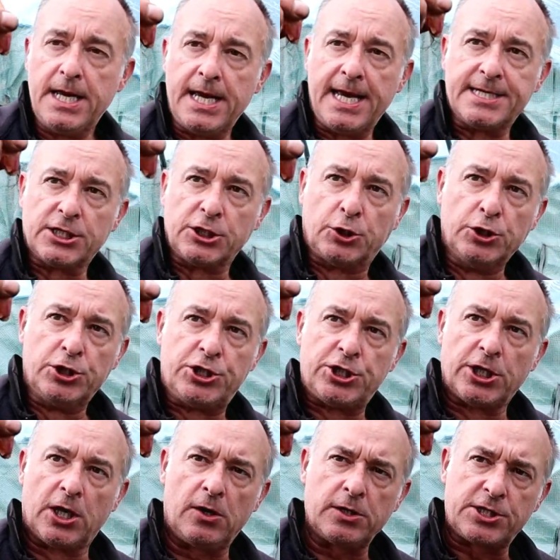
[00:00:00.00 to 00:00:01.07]
is a good
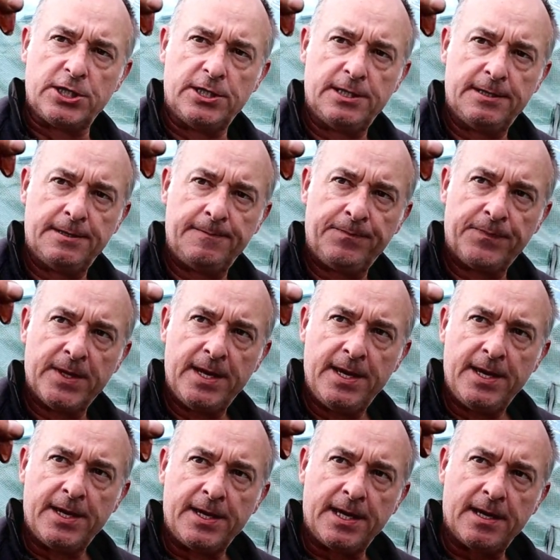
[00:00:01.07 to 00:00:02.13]
shallot,
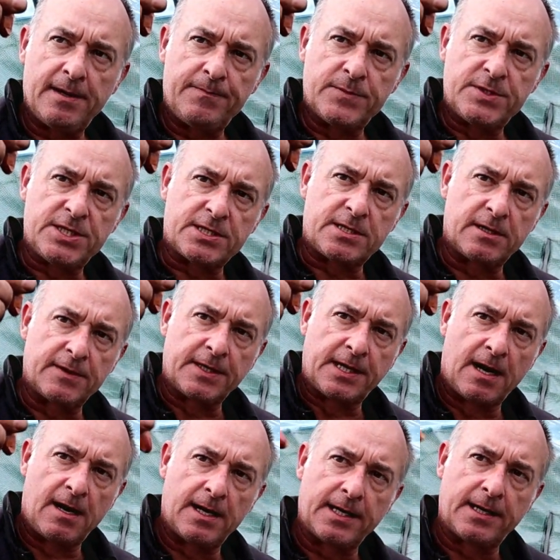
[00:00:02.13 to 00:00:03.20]
yeah, and just like the
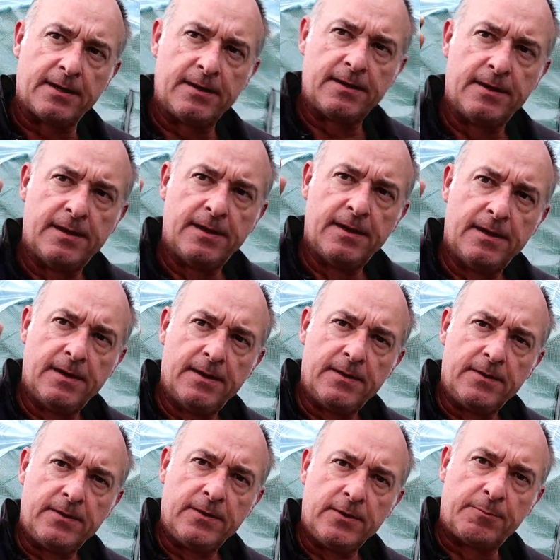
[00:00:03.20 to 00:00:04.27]
garlic,
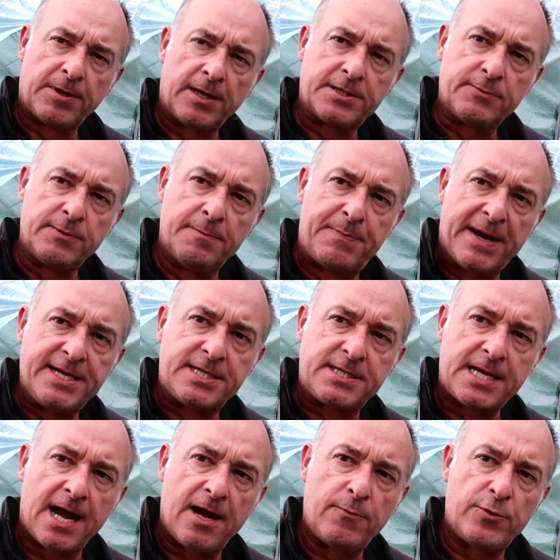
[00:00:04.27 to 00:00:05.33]
you plant it with the base
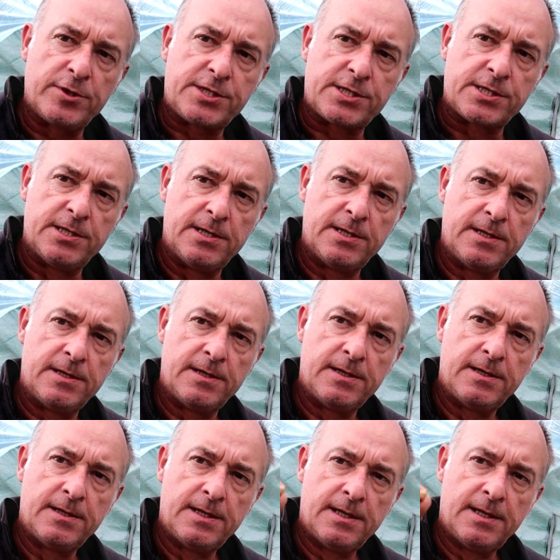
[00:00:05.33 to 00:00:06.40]
downwards
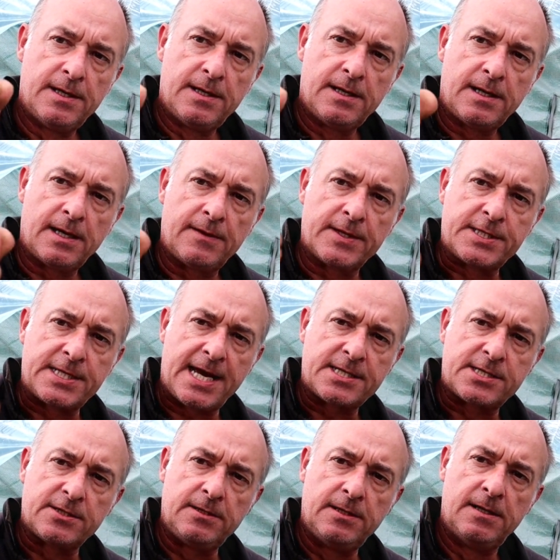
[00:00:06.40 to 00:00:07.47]
and the
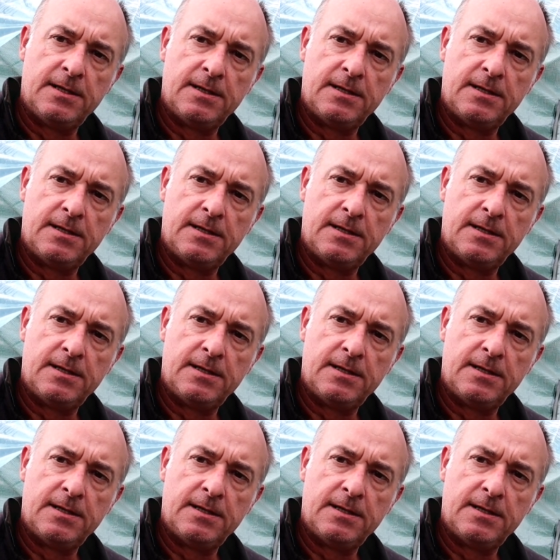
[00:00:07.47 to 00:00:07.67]
tassel